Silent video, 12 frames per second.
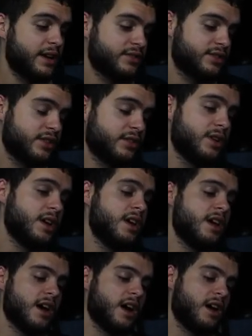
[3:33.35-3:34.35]
So
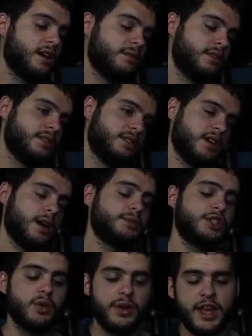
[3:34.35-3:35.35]
uh, up
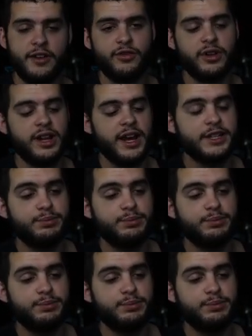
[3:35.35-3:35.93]
to you on that front, guys.